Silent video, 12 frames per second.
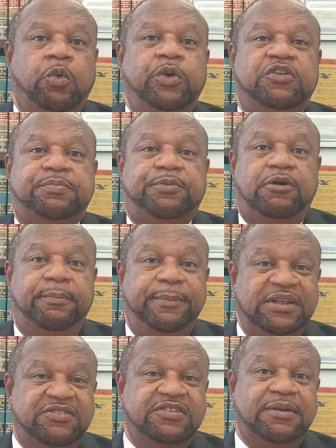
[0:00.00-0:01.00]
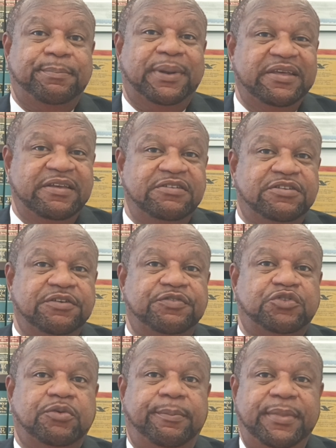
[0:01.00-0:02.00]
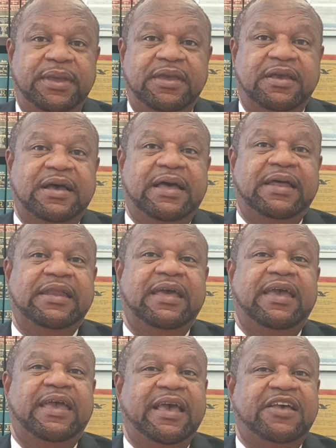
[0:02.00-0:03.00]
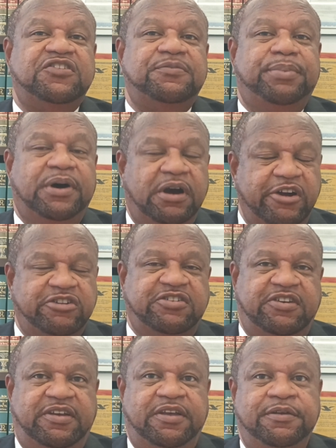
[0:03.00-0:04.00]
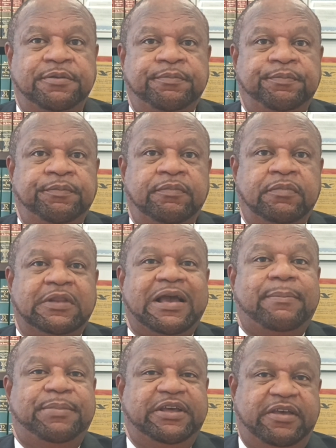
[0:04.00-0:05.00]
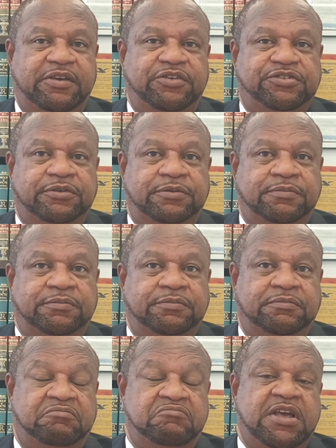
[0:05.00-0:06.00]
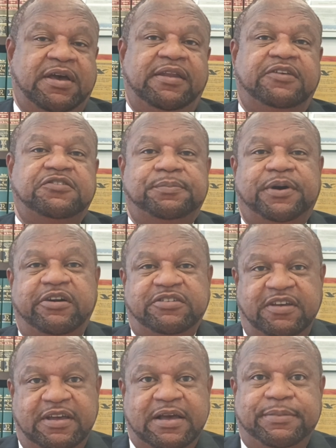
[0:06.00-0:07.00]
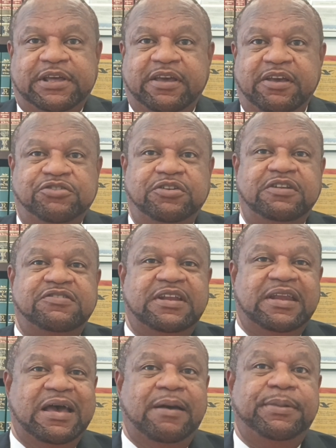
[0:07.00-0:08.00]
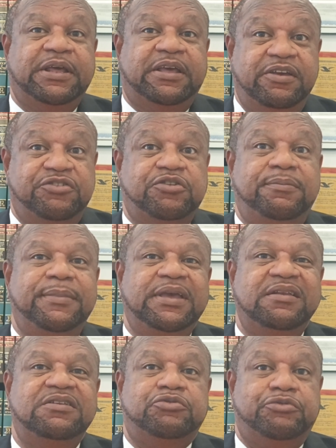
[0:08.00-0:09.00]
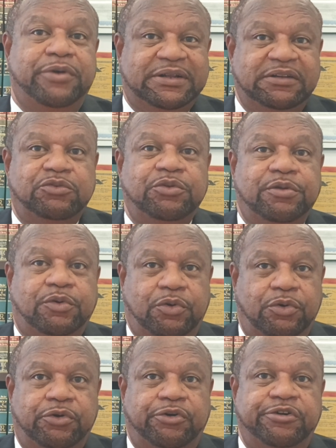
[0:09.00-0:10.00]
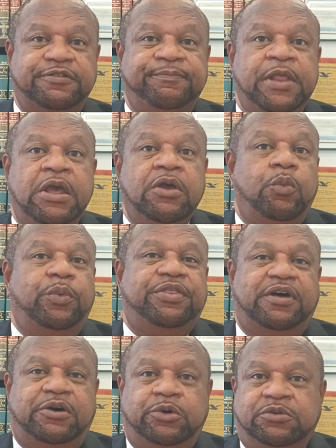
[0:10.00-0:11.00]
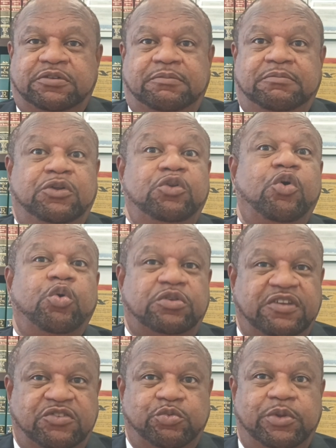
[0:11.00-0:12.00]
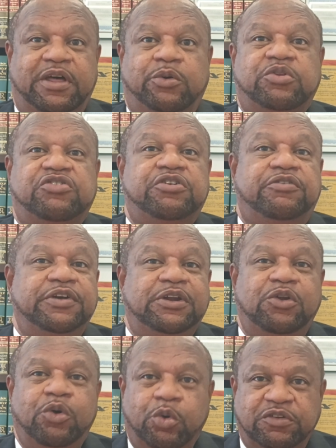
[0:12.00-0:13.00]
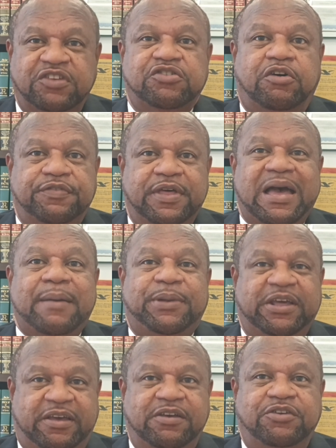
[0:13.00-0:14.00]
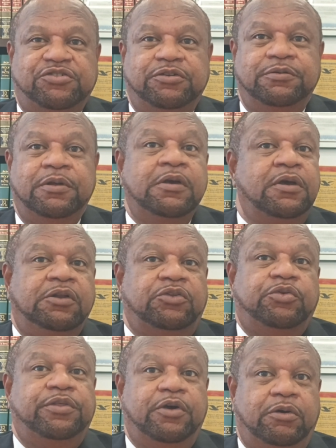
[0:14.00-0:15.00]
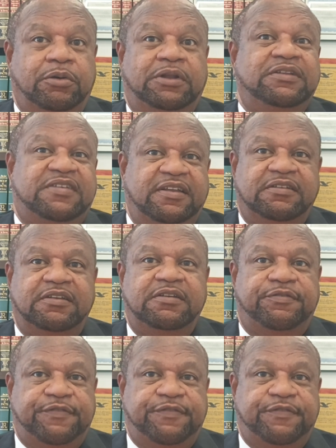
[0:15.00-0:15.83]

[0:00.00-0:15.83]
which permits a plaintiff to make an ex parte application. An ex parte application is an application made directly to the court without notice, without serving notice of the application to the intended